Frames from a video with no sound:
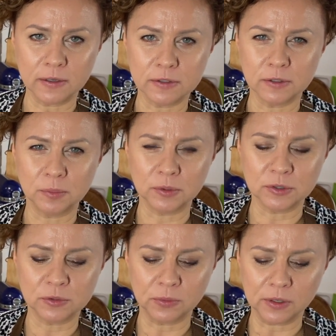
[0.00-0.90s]
a little bit of
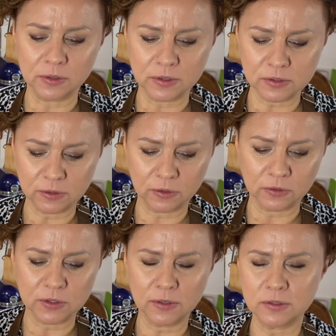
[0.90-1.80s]
sweetness, and you can
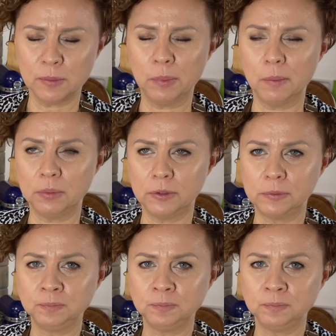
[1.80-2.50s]
taste the pepper,